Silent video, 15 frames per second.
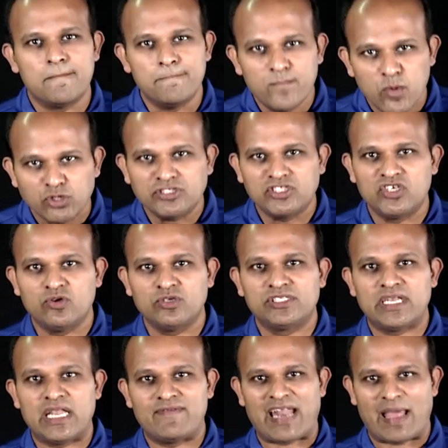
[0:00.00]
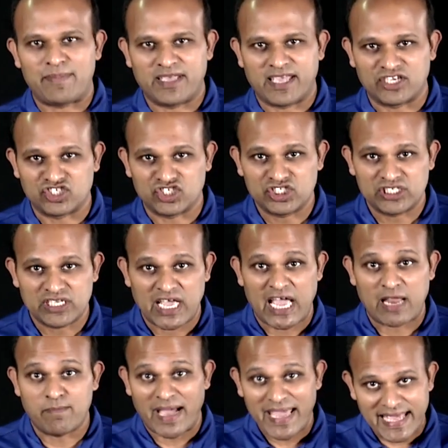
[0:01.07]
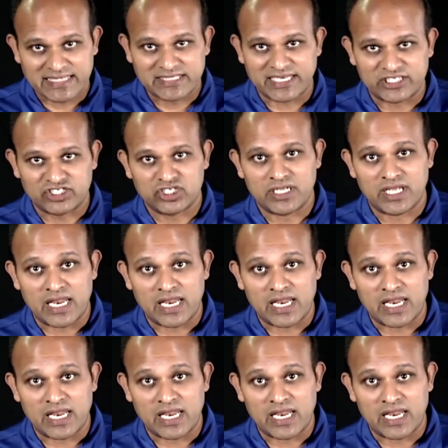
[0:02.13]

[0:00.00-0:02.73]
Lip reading: Most user-level applications, and by extension